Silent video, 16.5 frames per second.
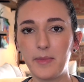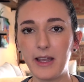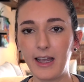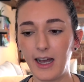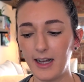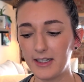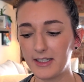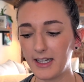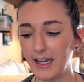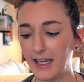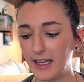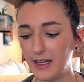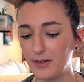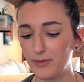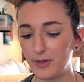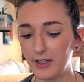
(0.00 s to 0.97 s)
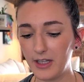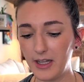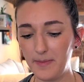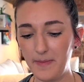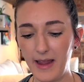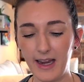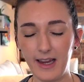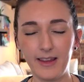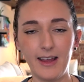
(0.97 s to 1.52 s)
because I can really
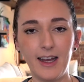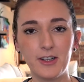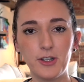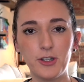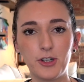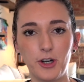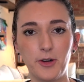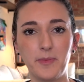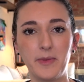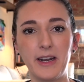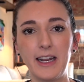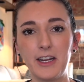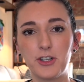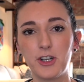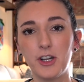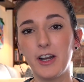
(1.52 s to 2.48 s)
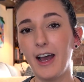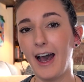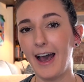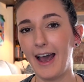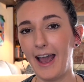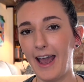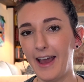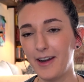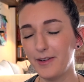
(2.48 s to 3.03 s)
make that determination
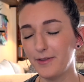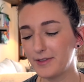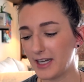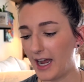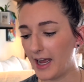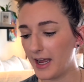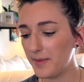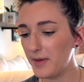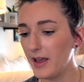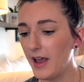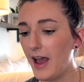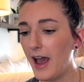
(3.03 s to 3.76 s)
ahead of time.